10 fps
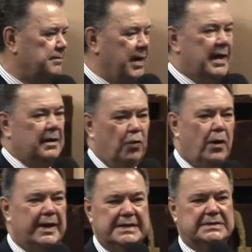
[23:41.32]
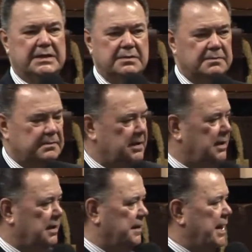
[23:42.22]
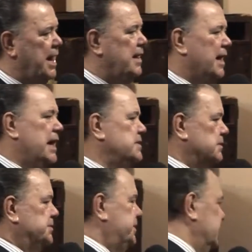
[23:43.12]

Manna, what is it? They ate angels'